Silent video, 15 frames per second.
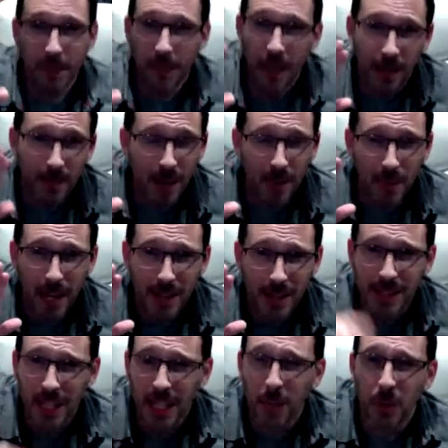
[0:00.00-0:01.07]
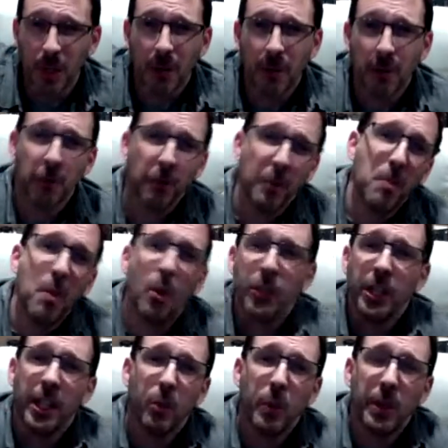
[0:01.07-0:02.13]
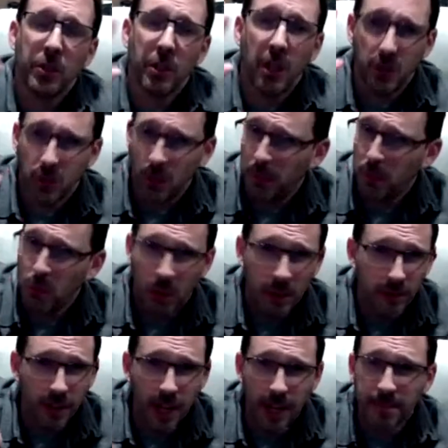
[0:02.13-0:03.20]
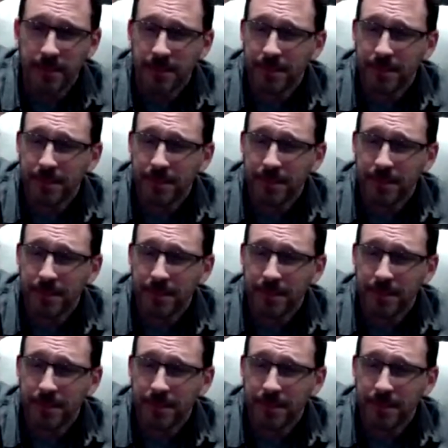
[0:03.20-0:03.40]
I'm not sick. I'm recovering from pneumonia like weeks ago, so I'm totally fine.